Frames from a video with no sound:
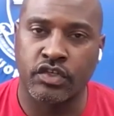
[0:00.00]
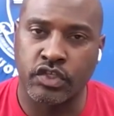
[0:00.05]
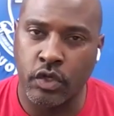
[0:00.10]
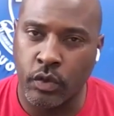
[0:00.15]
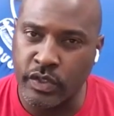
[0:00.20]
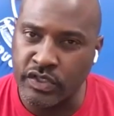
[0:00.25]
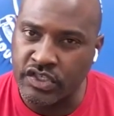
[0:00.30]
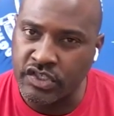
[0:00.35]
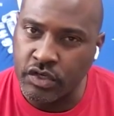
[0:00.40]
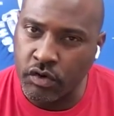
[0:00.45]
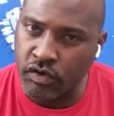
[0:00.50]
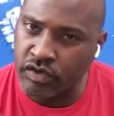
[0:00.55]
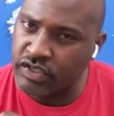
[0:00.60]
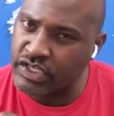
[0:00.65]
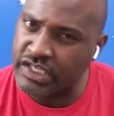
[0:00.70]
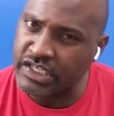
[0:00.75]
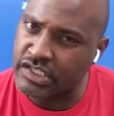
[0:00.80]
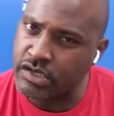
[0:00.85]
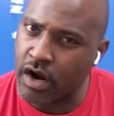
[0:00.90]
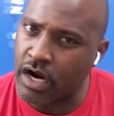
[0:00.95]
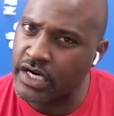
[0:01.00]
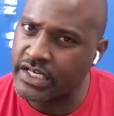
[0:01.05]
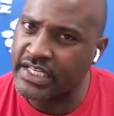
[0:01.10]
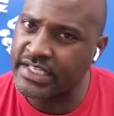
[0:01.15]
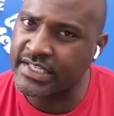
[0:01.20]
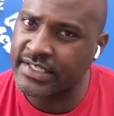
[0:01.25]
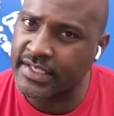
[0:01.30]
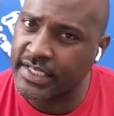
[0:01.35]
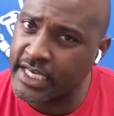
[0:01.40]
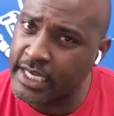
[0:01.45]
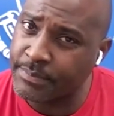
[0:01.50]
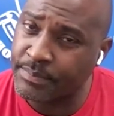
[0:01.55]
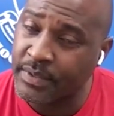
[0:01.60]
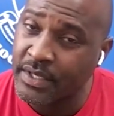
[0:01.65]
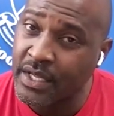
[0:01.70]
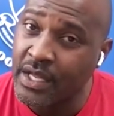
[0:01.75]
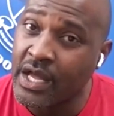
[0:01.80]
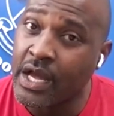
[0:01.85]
So as soon as it started to slip,